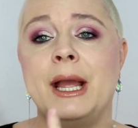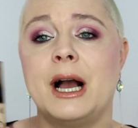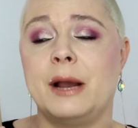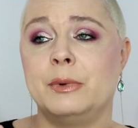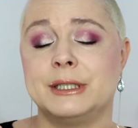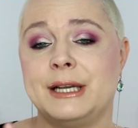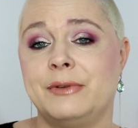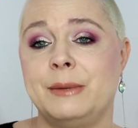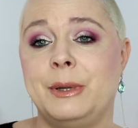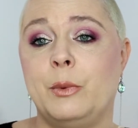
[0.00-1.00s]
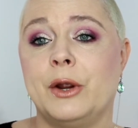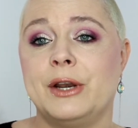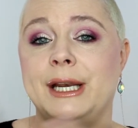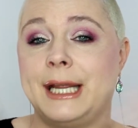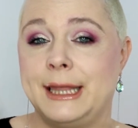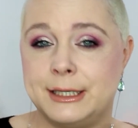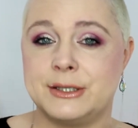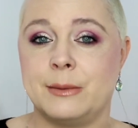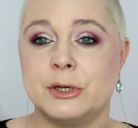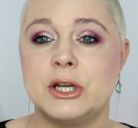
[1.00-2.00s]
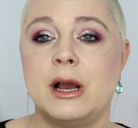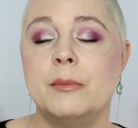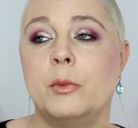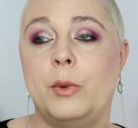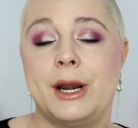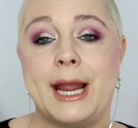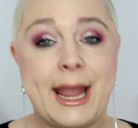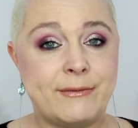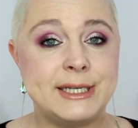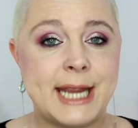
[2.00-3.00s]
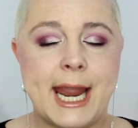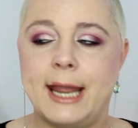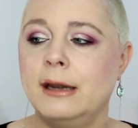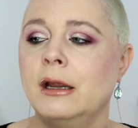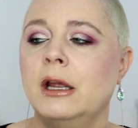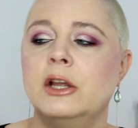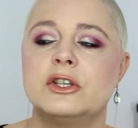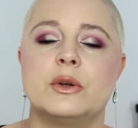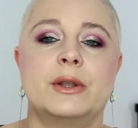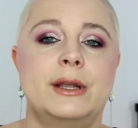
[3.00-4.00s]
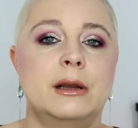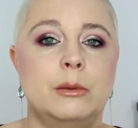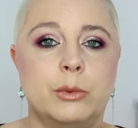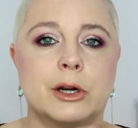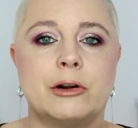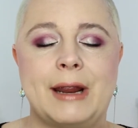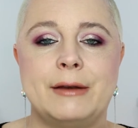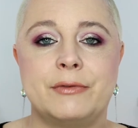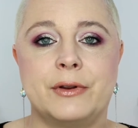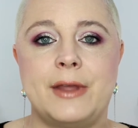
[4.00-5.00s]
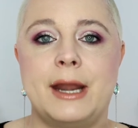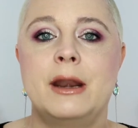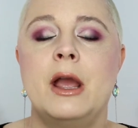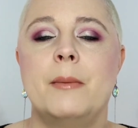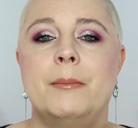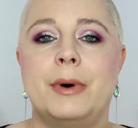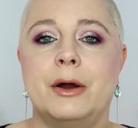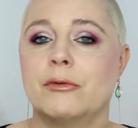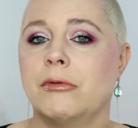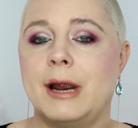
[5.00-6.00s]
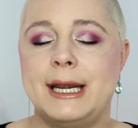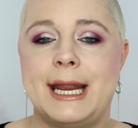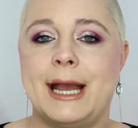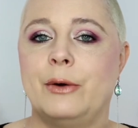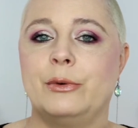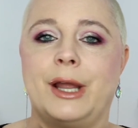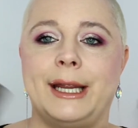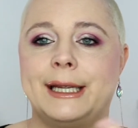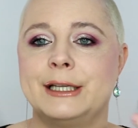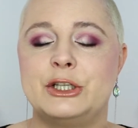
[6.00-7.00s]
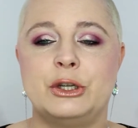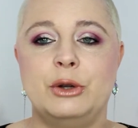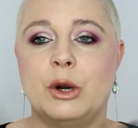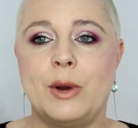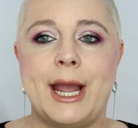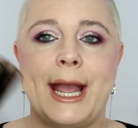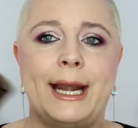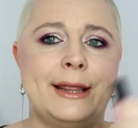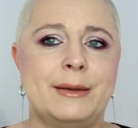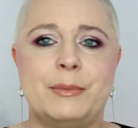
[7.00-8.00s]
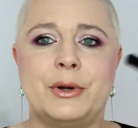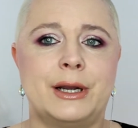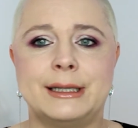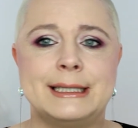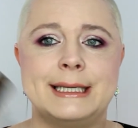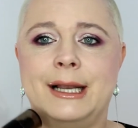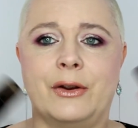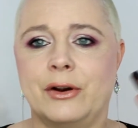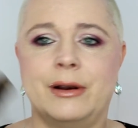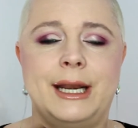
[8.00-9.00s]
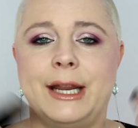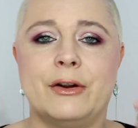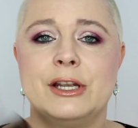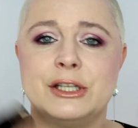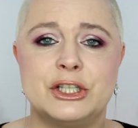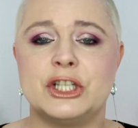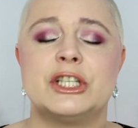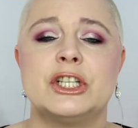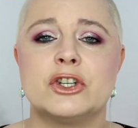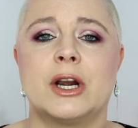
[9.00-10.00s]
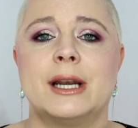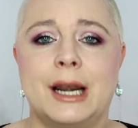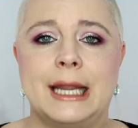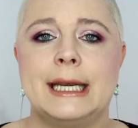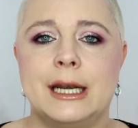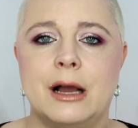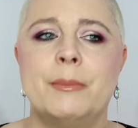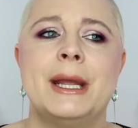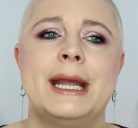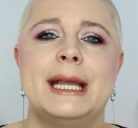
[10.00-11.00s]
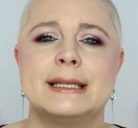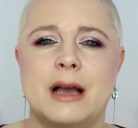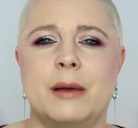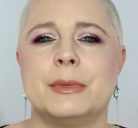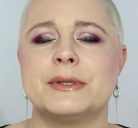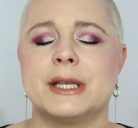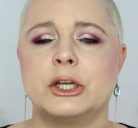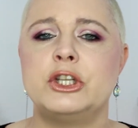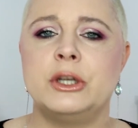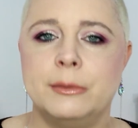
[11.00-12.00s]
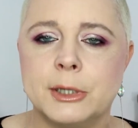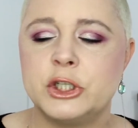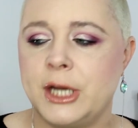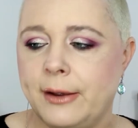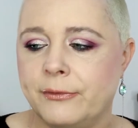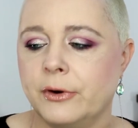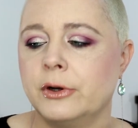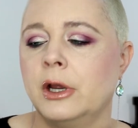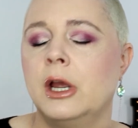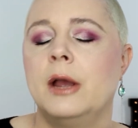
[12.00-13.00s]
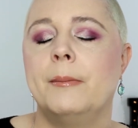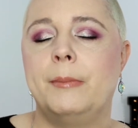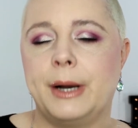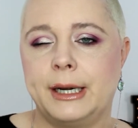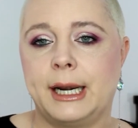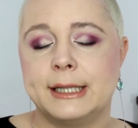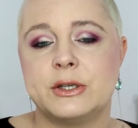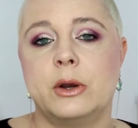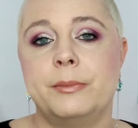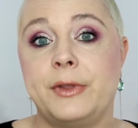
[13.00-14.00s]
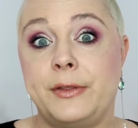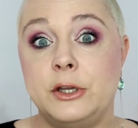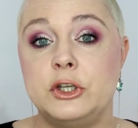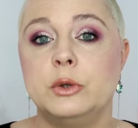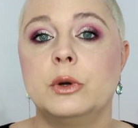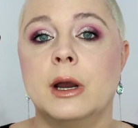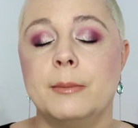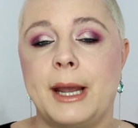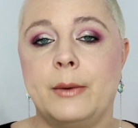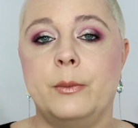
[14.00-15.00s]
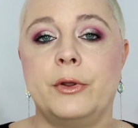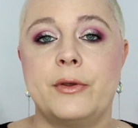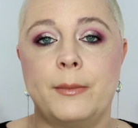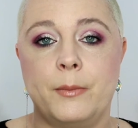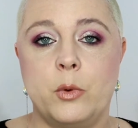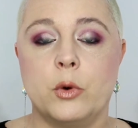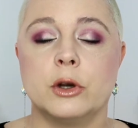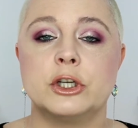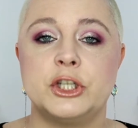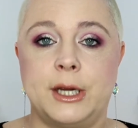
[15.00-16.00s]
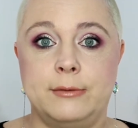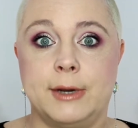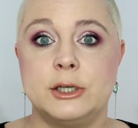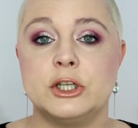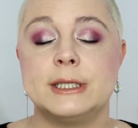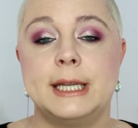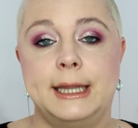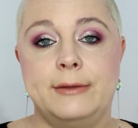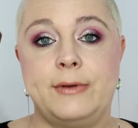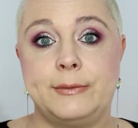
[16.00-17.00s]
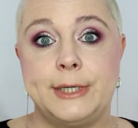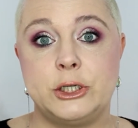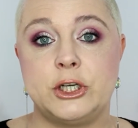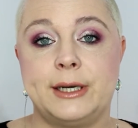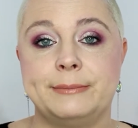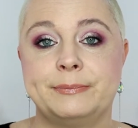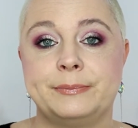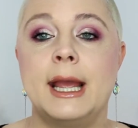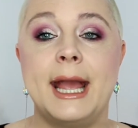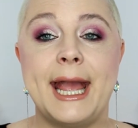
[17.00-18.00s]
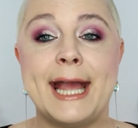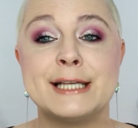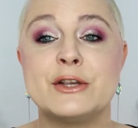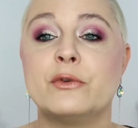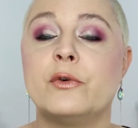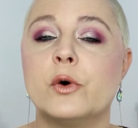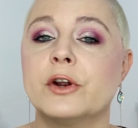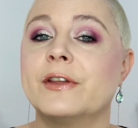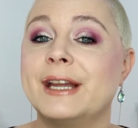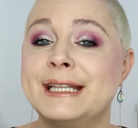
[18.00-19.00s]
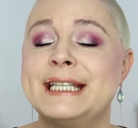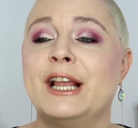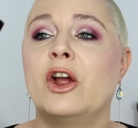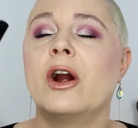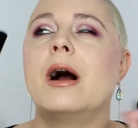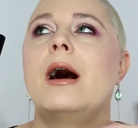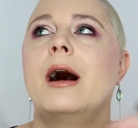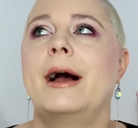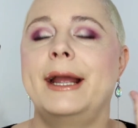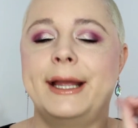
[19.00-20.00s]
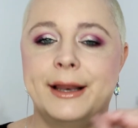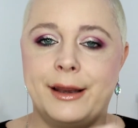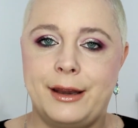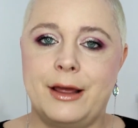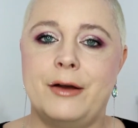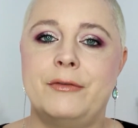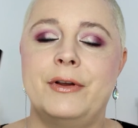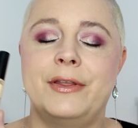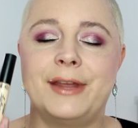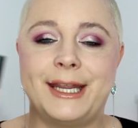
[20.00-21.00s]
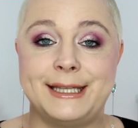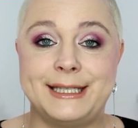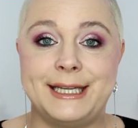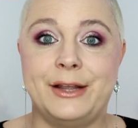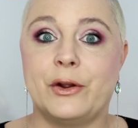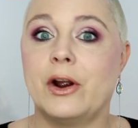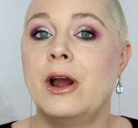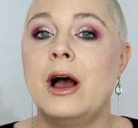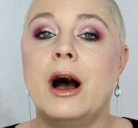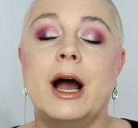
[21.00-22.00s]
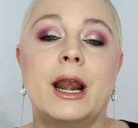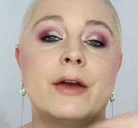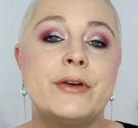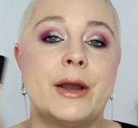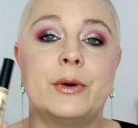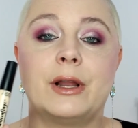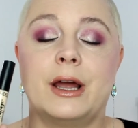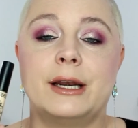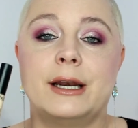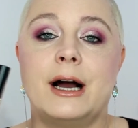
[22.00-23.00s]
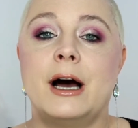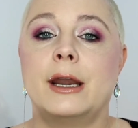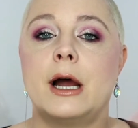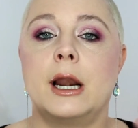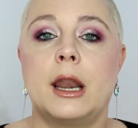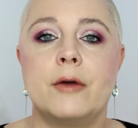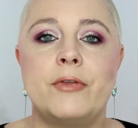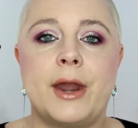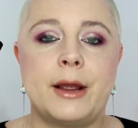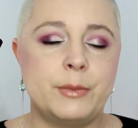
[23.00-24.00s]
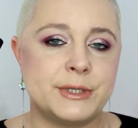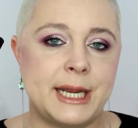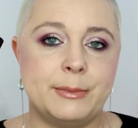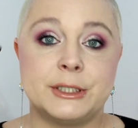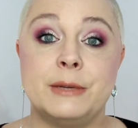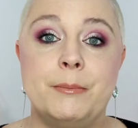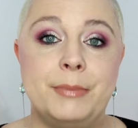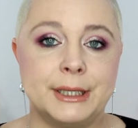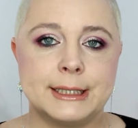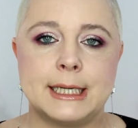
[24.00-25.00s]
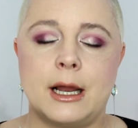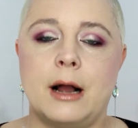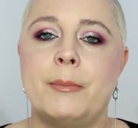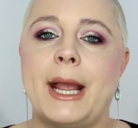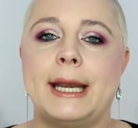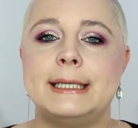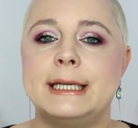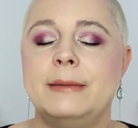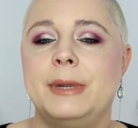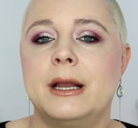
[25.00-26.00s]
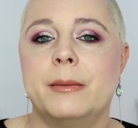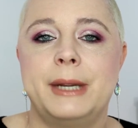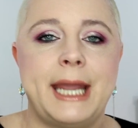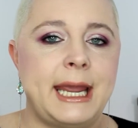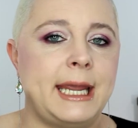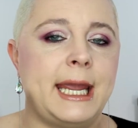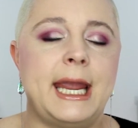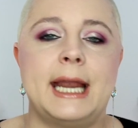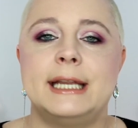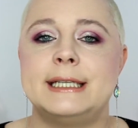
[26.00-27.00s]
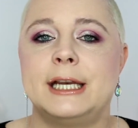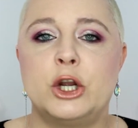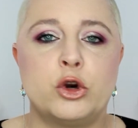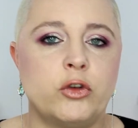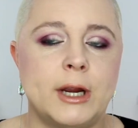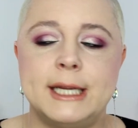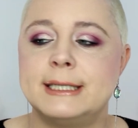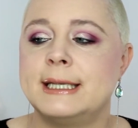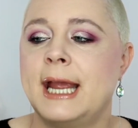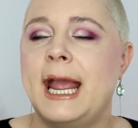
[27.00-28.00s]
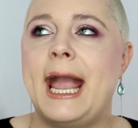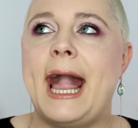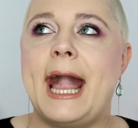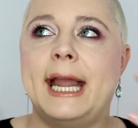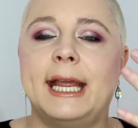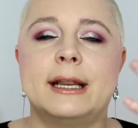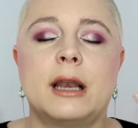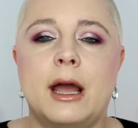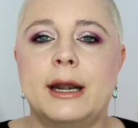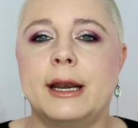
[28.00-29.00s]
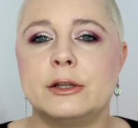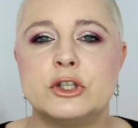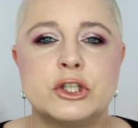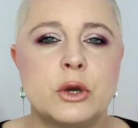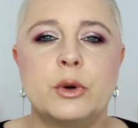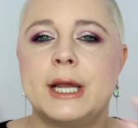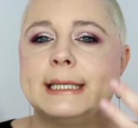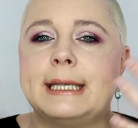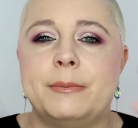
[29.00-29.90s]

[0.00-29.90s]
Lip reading: I will definitely be wearing it in the summertime when I have a tan, so I think it'll work great for then. But right now, like, to go ahead and then put concealer in areas just to try to lighten it up is almost like too much effort. But let's hope that they do come out with more shade ranges in the foundation. As for the concealer, I love the concealer. I love how it glided on. I love that I was able to build it up and it didn't become cakey and it didn't crease, and it glided on so nice.